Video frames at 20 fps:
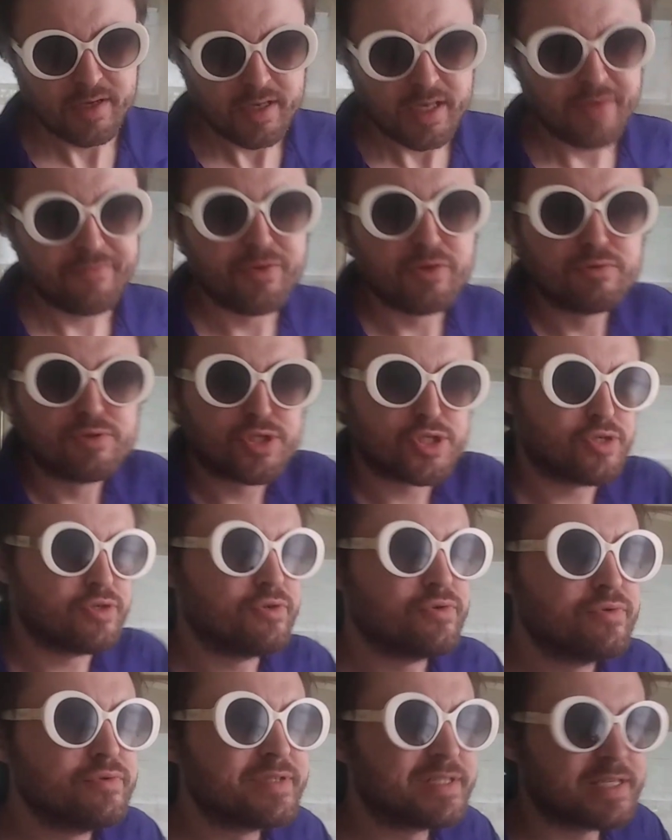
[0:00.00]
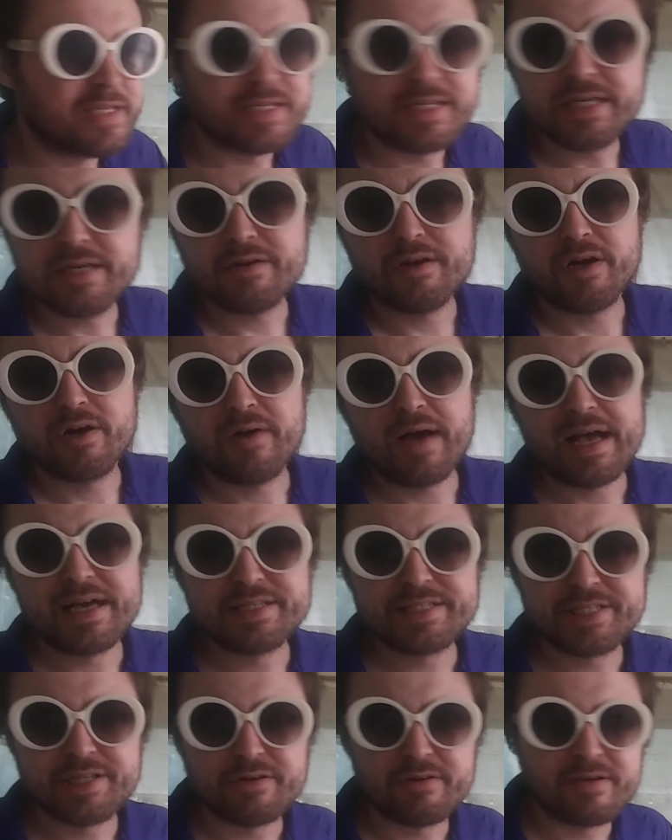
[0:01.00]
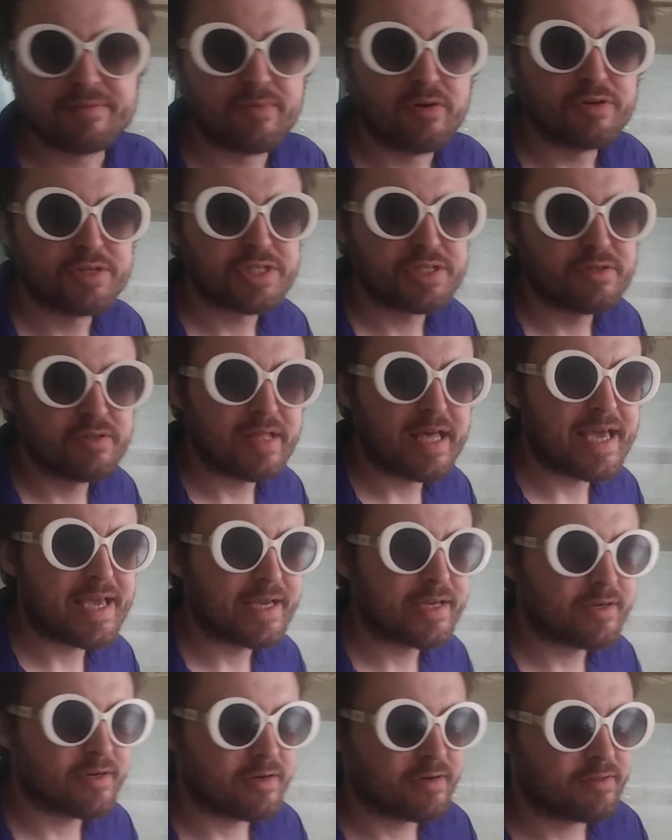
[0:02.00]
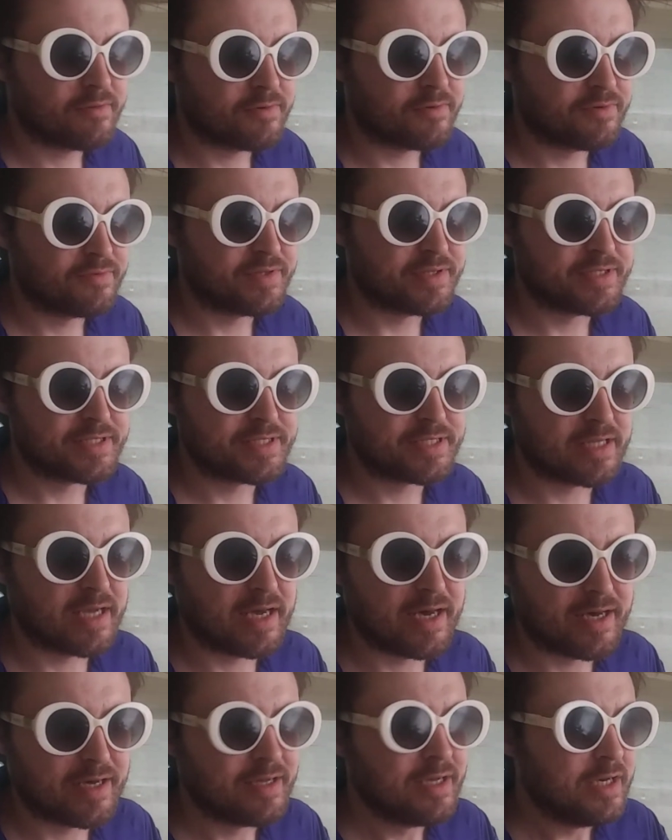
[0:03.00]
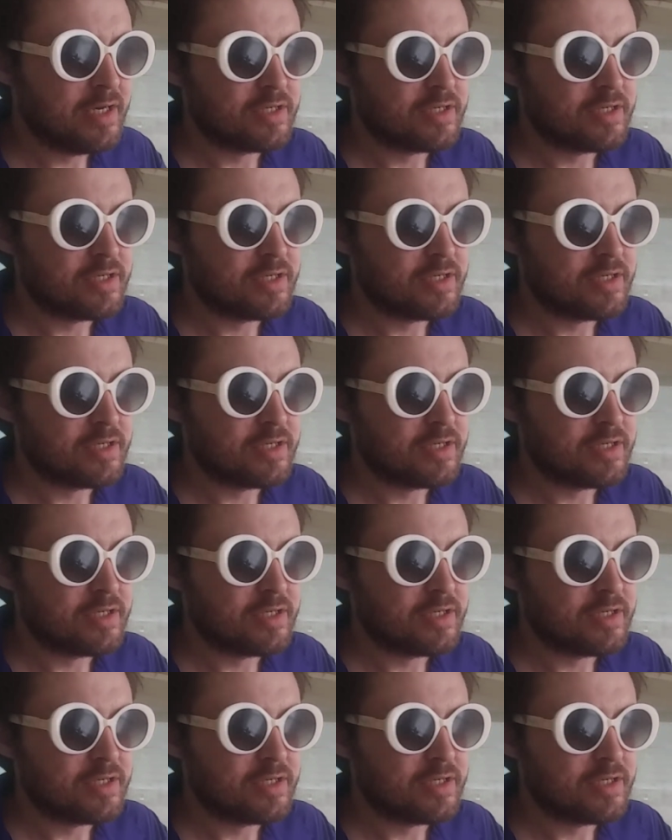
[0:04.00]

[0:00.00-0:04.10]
if you choose De Niro as your emotional anchor through this uh,